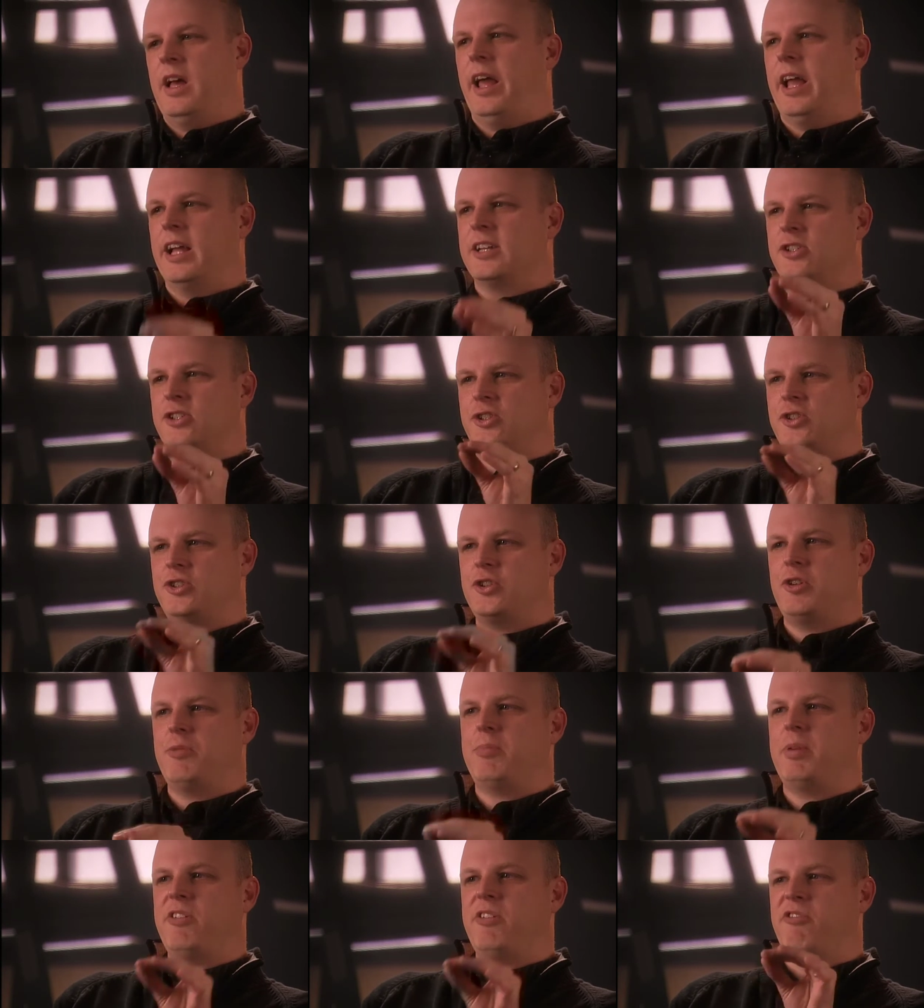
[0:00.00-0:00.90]
it
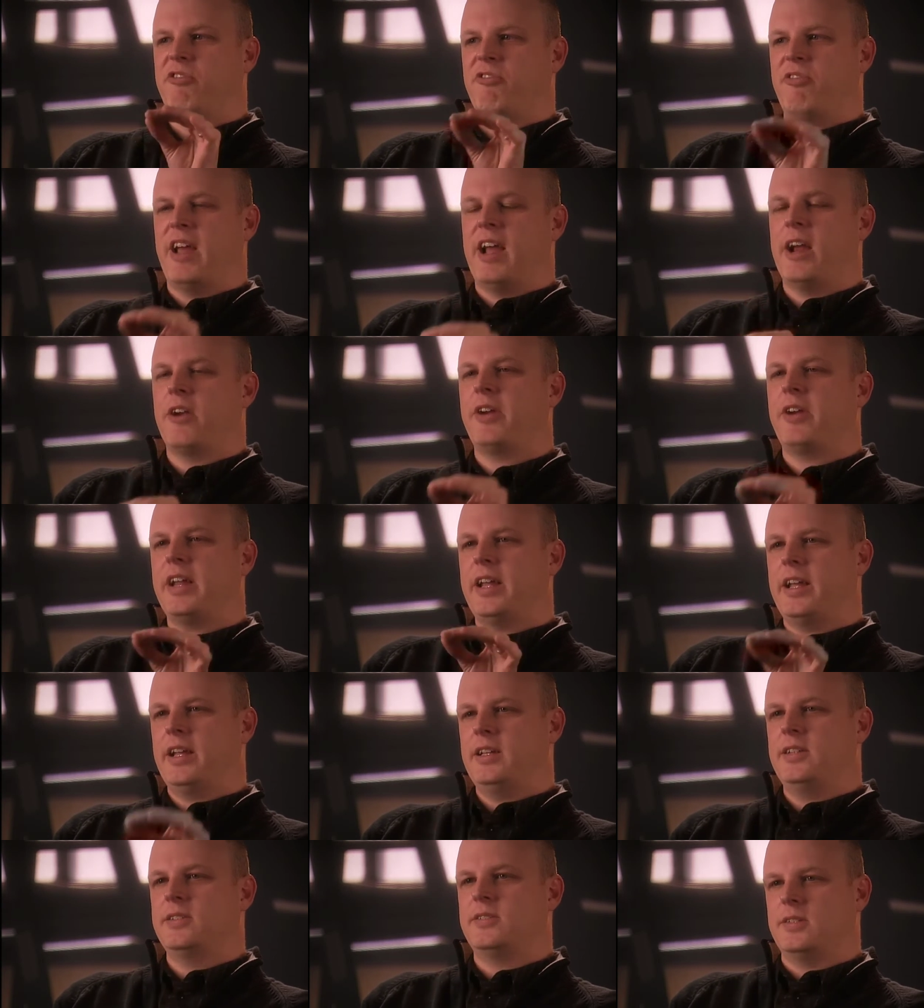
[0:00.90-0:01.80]
should be very
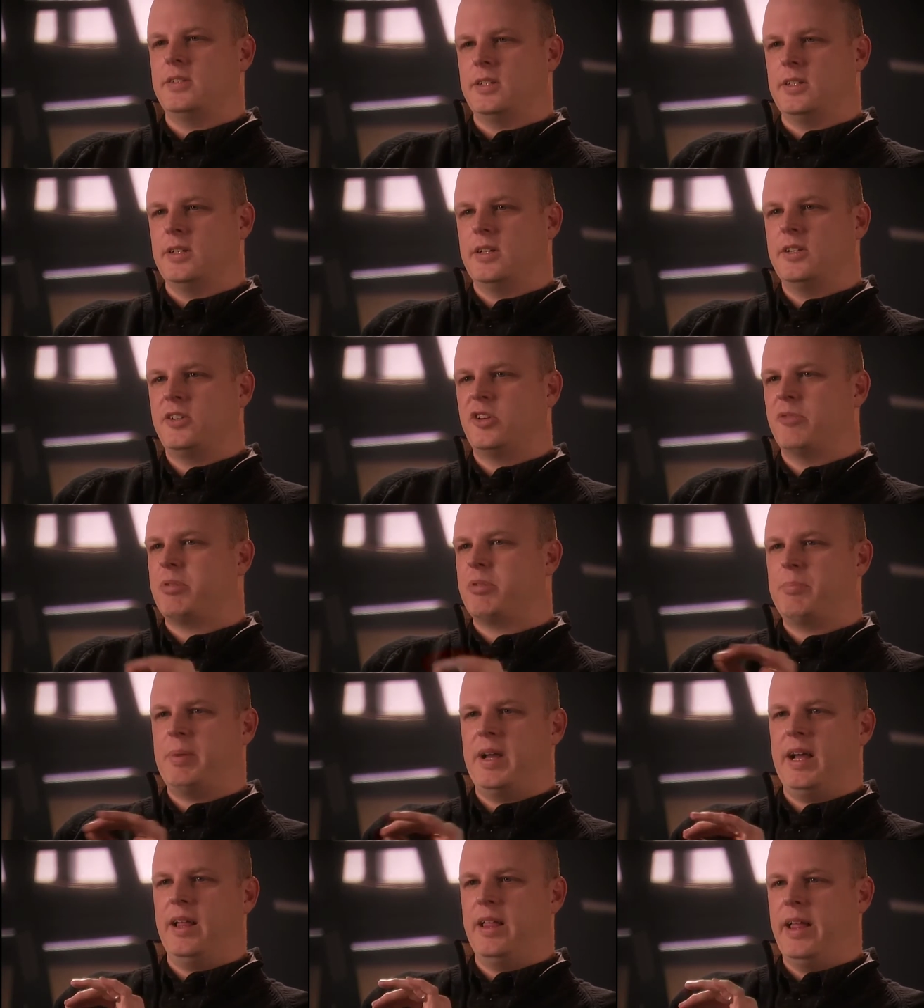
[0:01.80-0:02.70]
easy to
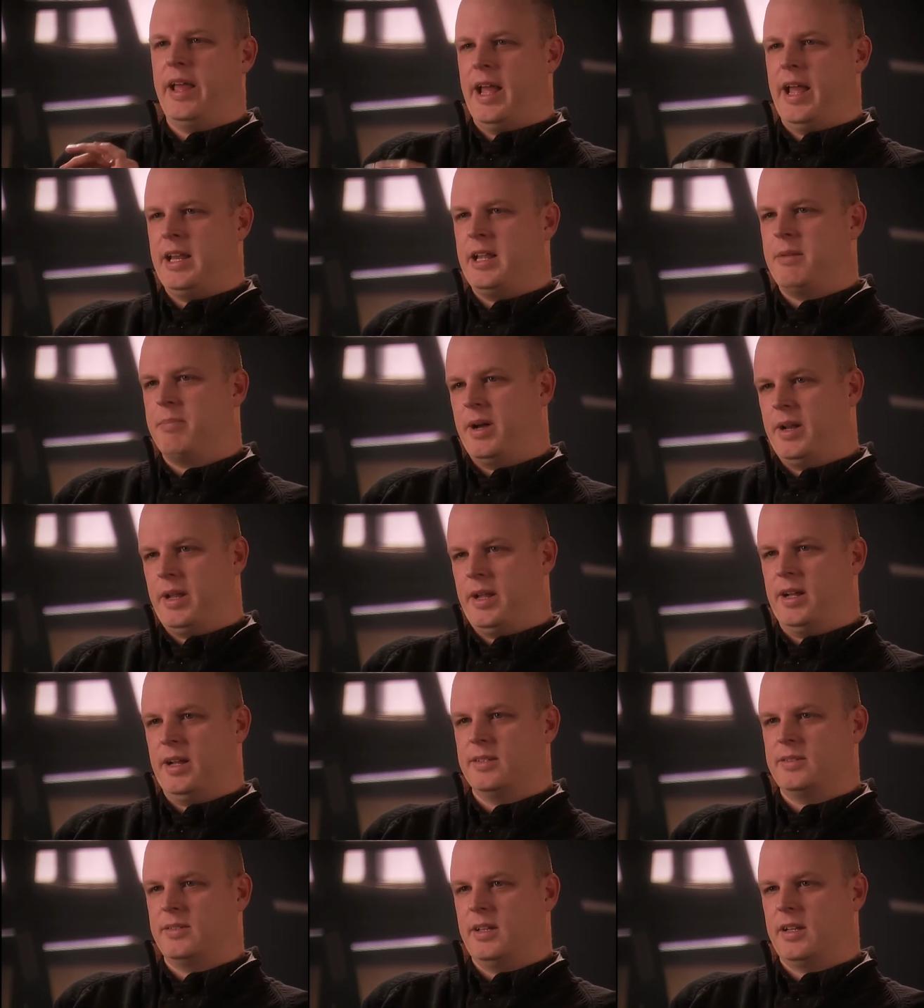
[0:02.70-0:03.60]
propel anybody
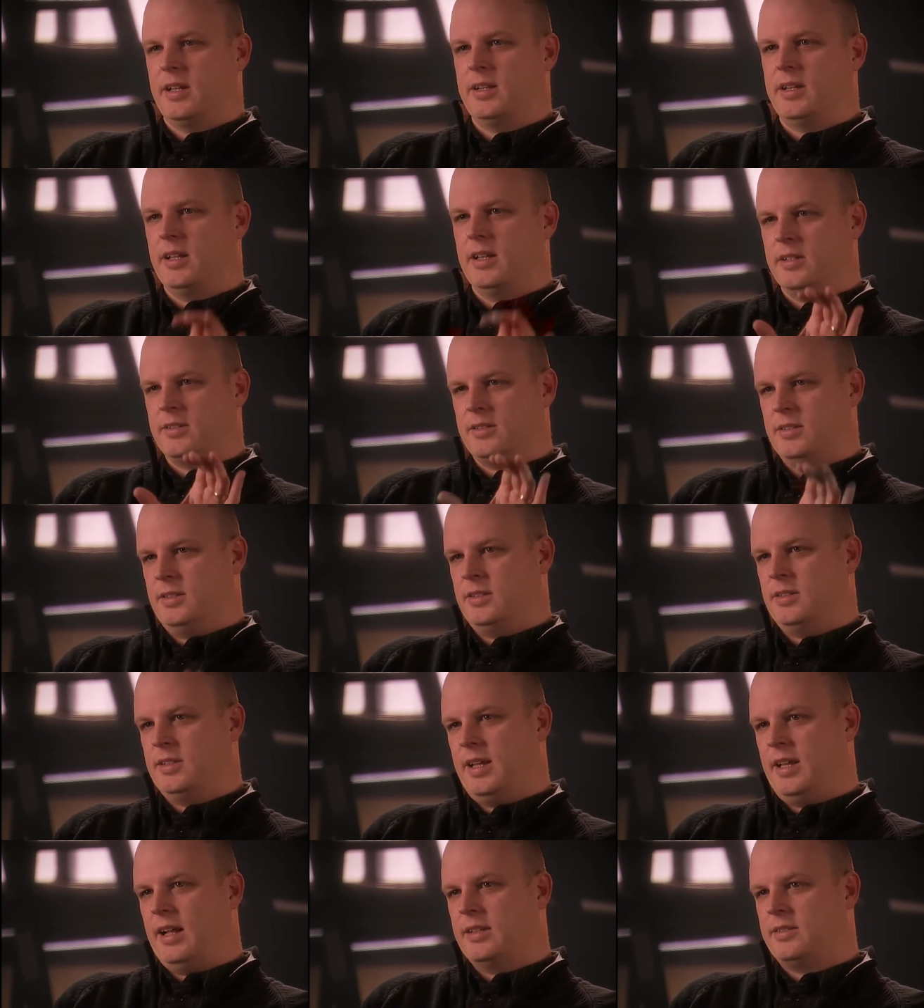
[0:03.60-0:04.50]
on psychedelics
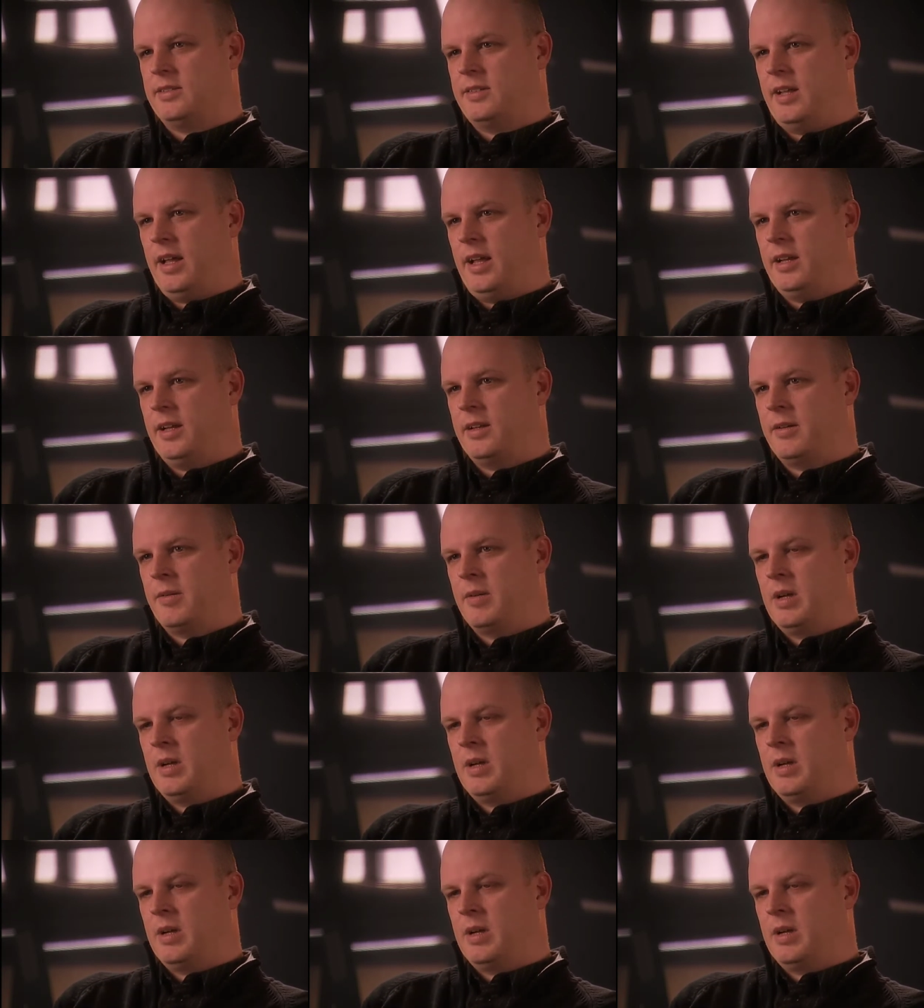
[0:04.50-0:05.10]
into that state.